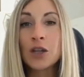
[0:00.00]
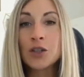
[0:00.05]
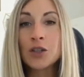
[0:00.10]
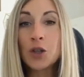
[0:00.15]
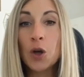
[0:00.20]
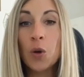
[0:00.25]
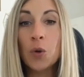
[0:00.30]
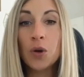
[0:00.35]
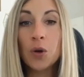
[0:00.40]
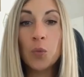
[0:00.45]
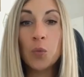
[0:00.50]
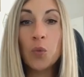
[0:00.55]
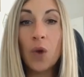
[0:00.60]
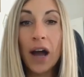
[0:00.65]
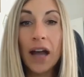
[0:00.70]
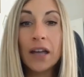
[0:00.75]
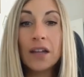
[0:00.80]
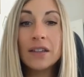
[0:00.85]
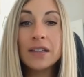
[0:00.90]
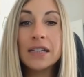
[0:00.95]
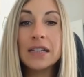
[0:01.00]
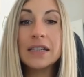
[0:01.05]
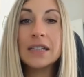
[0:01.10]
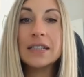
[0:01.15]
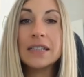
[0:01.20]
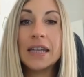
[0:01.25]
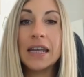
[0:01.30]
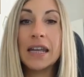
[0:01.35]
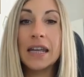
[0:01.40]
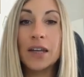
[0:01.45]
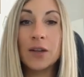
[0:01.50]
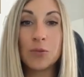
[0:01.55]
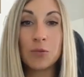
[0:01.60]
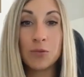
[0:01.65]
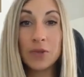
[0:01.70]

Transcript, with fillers: So while it is a